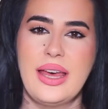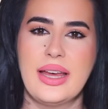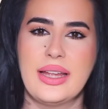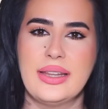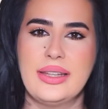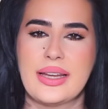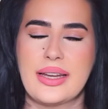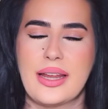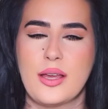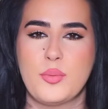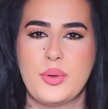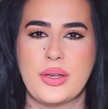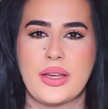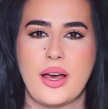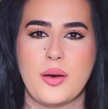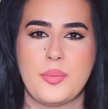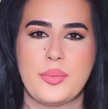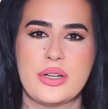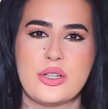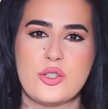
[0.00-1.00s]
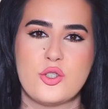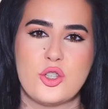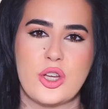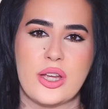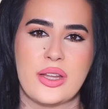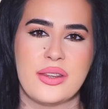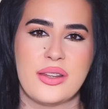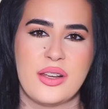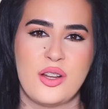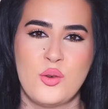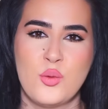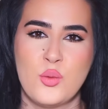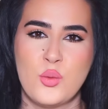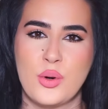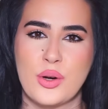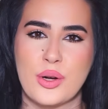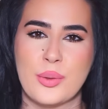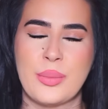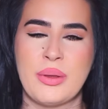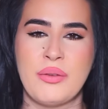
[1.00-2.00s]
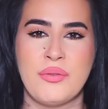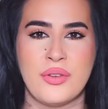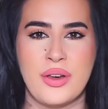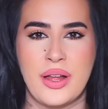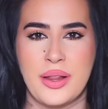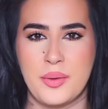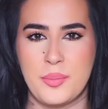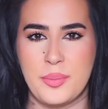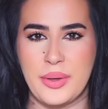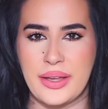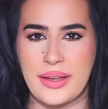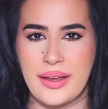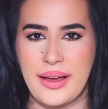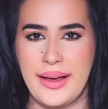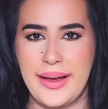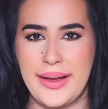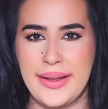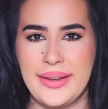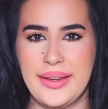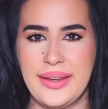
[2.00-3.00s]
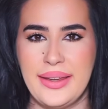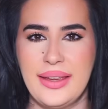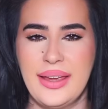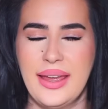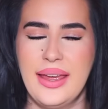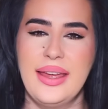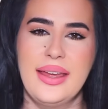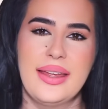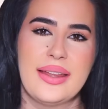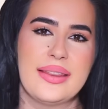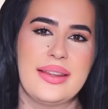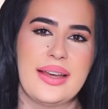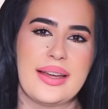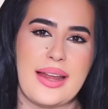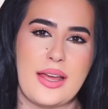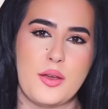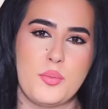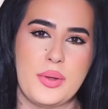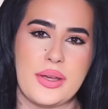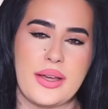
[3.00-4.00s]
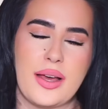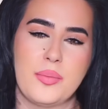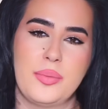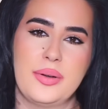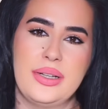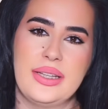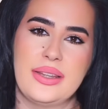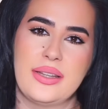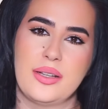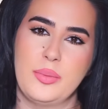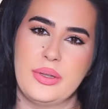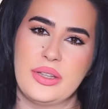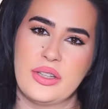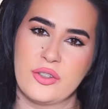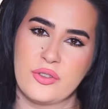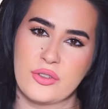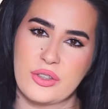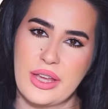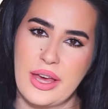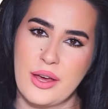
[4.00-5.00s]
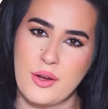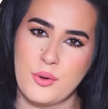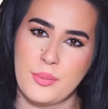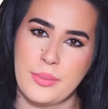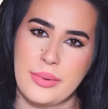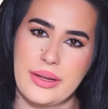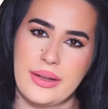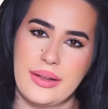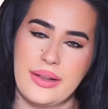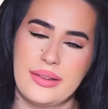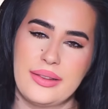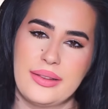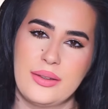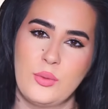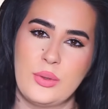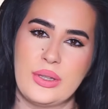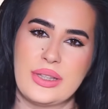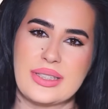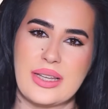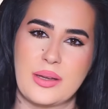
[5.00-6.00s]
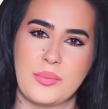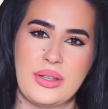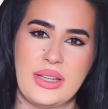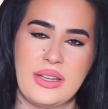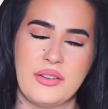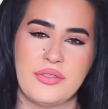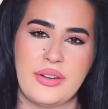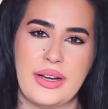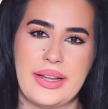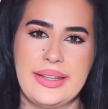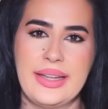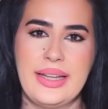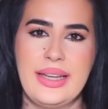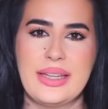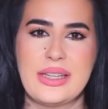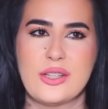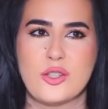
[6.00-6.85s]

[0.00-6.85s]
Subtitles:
Then I pick up a gentle, warm, enveloping honey. Then I pick up a little bit of caramel with something vanillic.